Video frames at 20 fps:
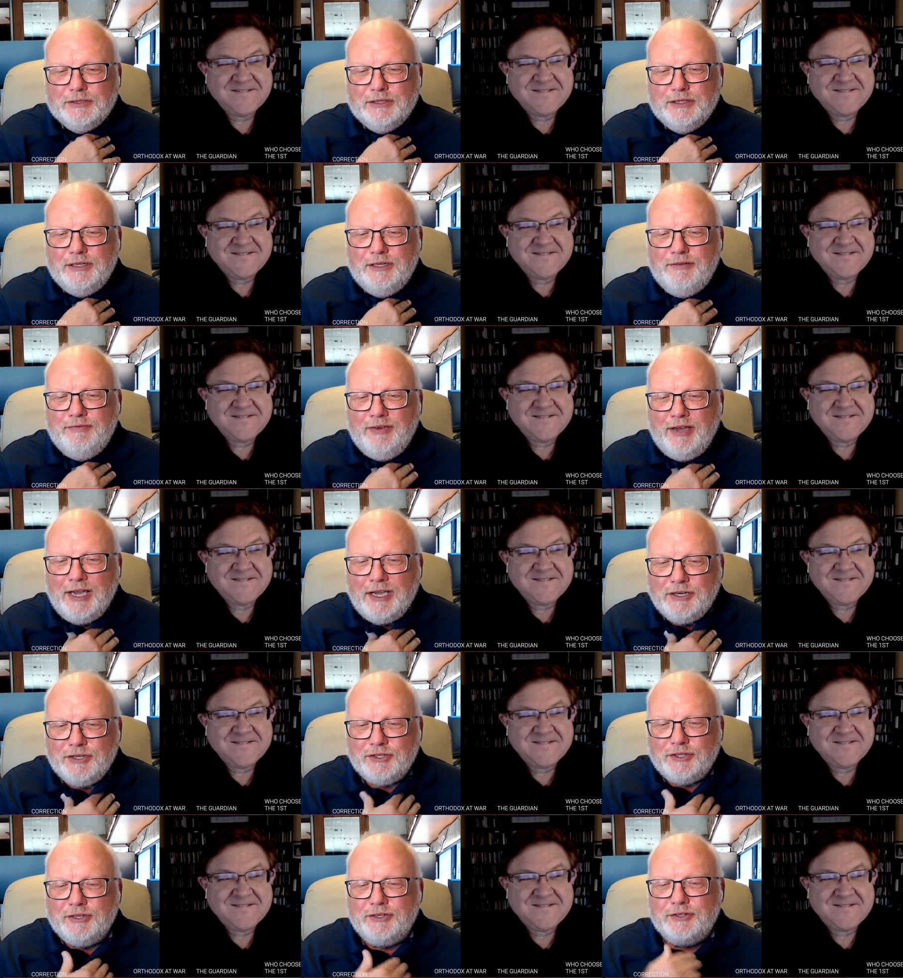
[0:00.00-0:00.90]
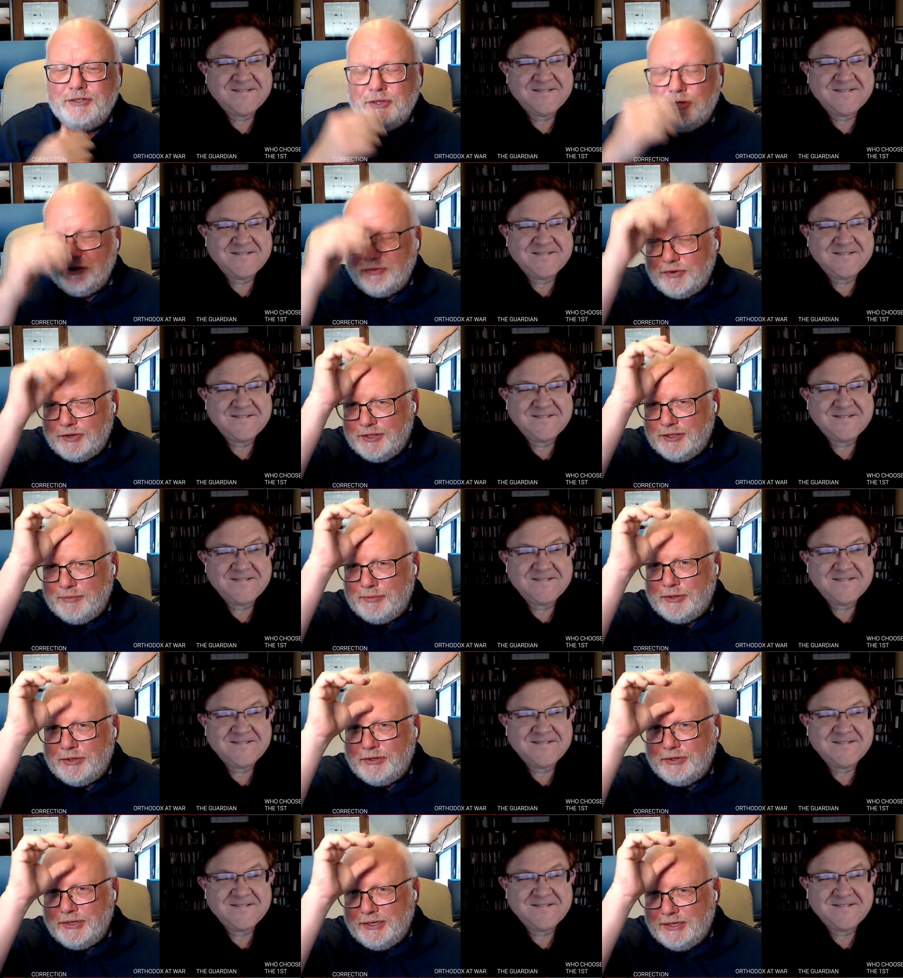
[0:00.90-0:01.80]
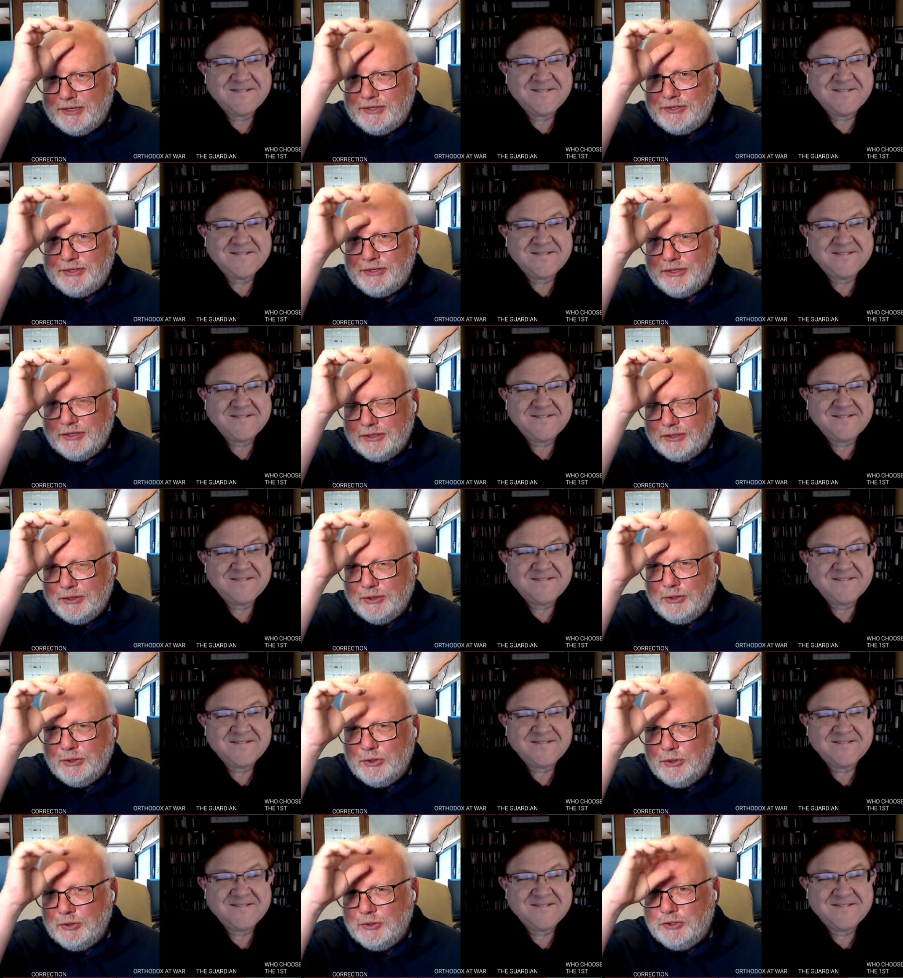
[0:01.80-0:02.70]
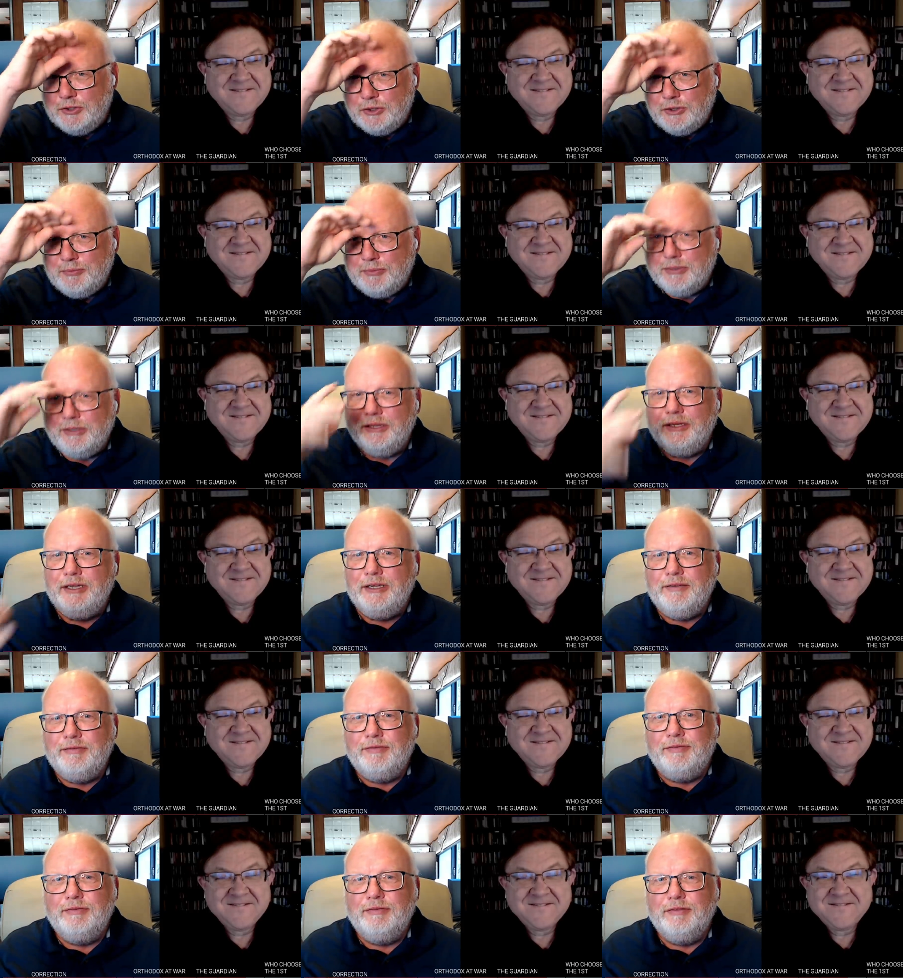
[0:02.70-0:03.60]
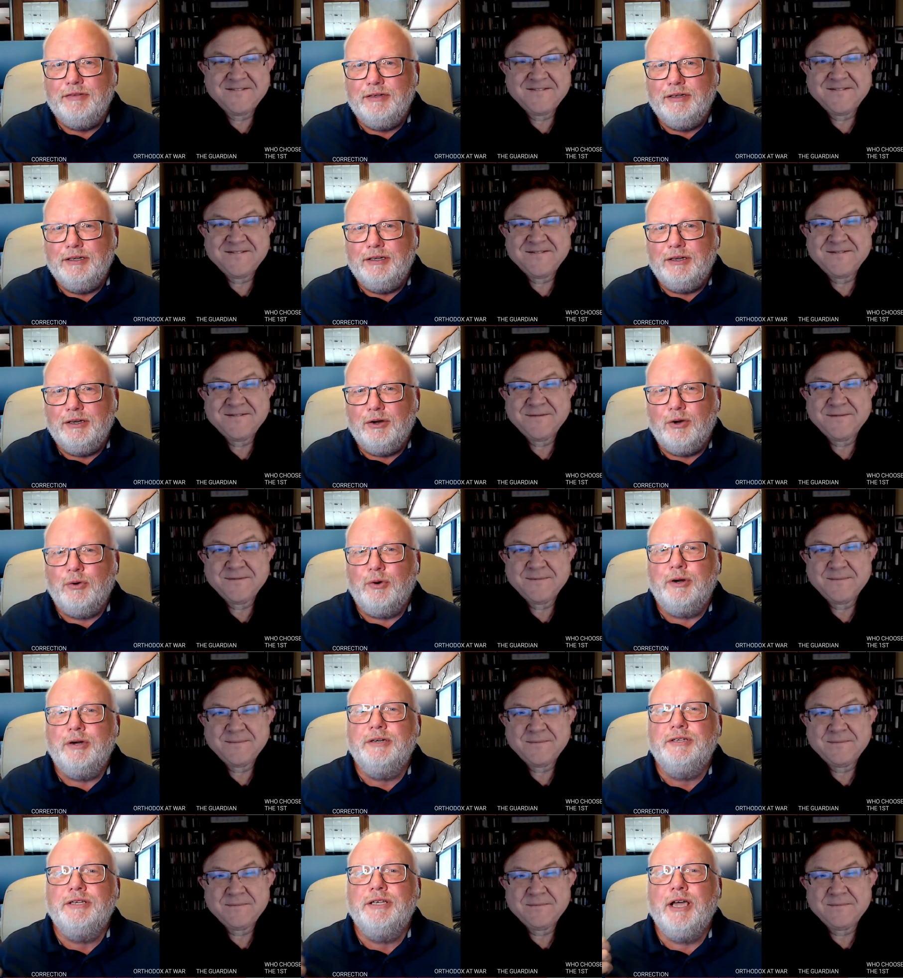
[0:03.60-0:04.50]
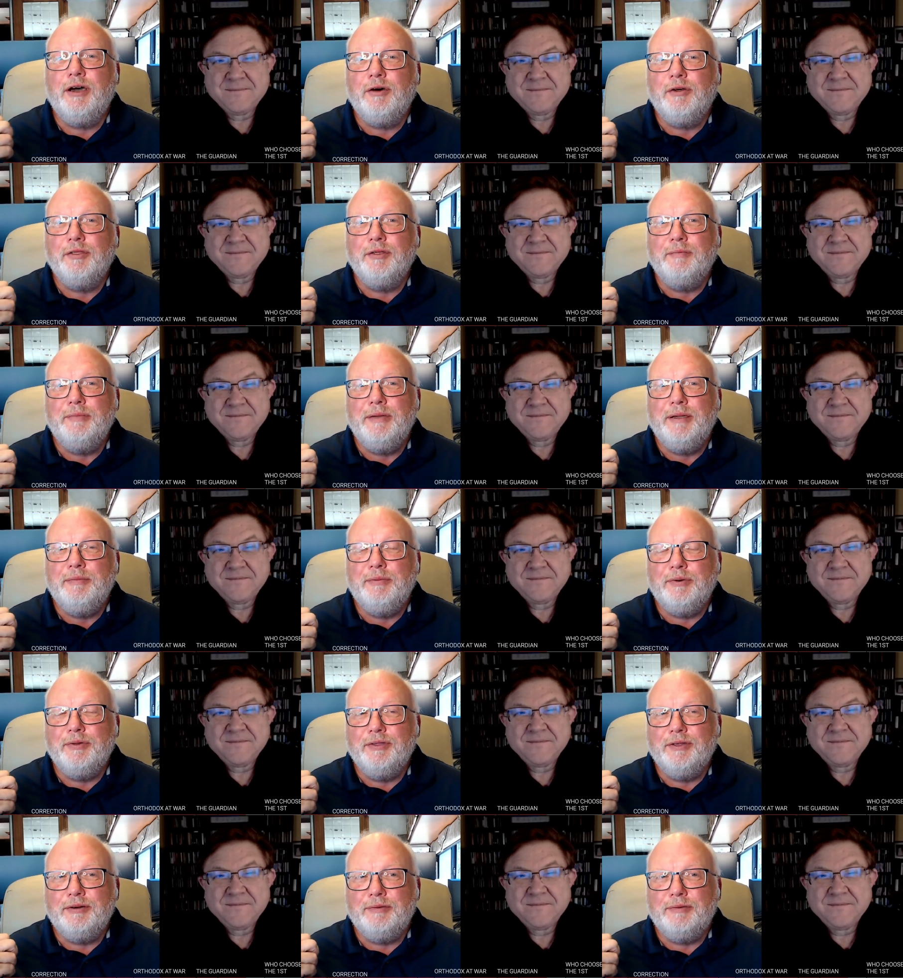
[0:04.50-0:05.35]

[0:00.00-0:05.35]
Speaker 1: evangelists over in the Middle East who do believe or tell the people they're